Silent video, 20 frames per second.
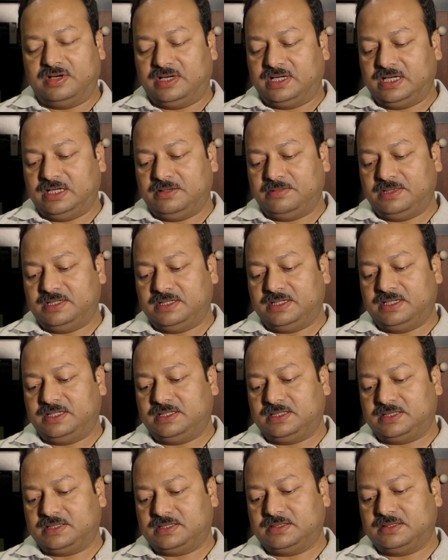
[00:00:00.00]
element
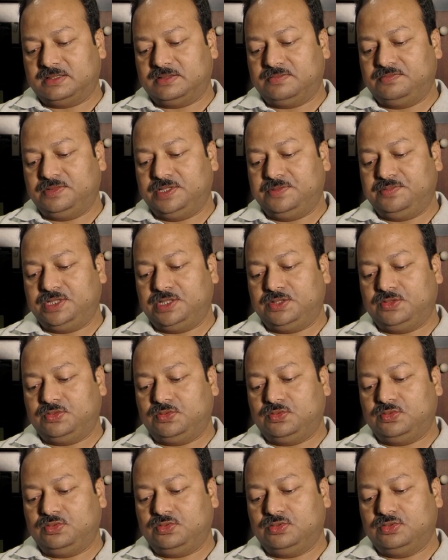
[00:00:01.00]
is
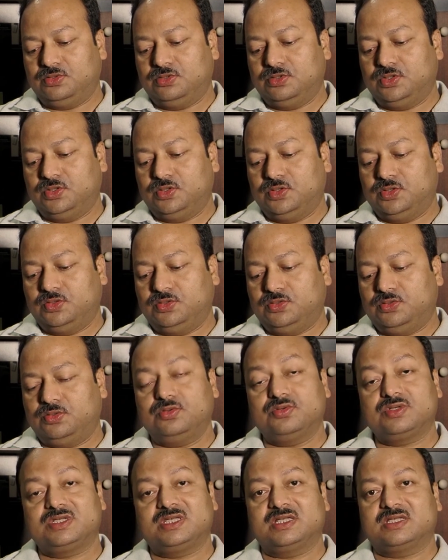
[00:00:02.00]
52
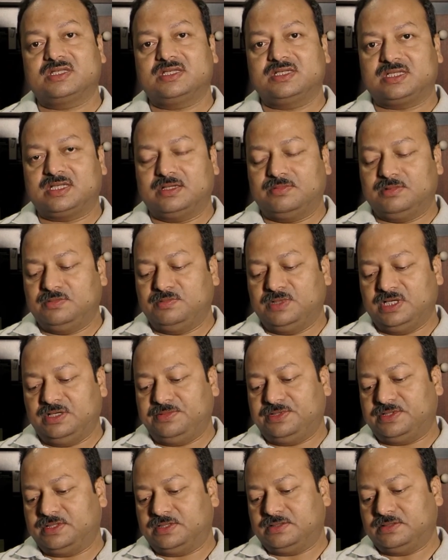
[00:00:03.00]
to 67
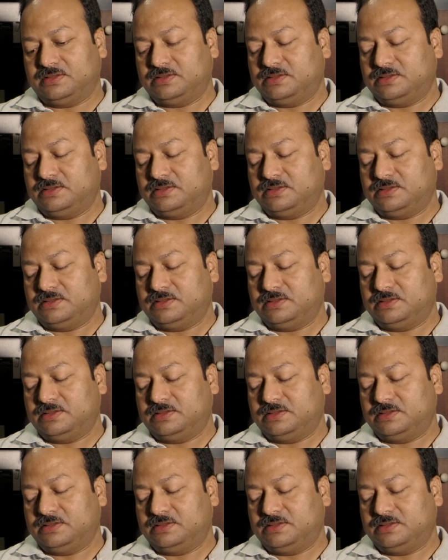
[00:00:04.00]
millimeter.